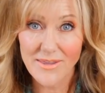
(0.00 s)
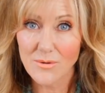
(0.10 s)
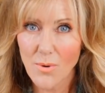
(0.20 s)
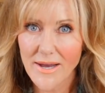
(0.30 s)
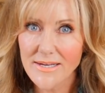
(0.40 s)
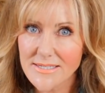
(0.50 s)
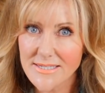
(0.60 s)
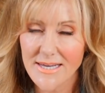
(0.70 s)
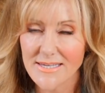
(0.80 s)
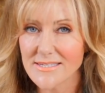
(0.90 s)
And the way to
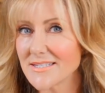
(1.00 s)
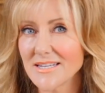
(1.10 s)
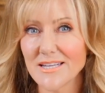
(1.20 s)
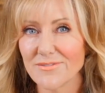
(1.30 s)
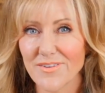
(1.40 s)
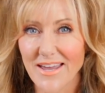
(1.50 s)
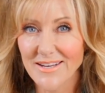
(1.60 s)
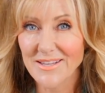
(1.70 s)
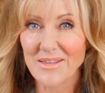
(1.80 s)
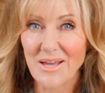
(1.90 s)
test if
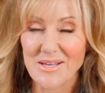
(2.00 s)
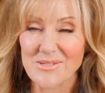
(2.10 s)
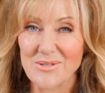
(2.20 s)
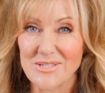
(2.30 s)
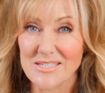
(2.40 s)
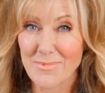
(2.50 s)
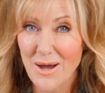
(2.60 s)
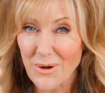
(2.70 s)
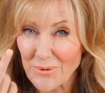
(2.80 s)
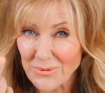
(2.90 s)
anything has got a
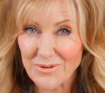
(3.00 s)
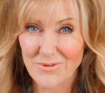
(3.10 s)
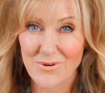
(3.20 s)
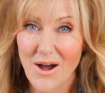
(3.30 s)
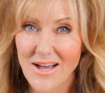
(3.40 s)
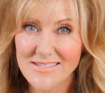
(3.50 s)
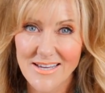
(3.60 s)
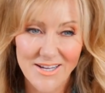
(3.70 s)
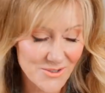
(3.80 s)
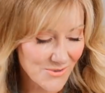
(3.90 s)
sparkle, if your eyes
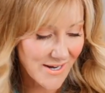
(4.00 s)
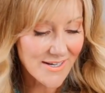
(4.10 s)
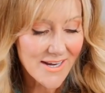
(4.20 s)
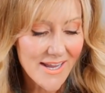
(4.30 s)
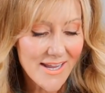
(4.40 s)
aren't great,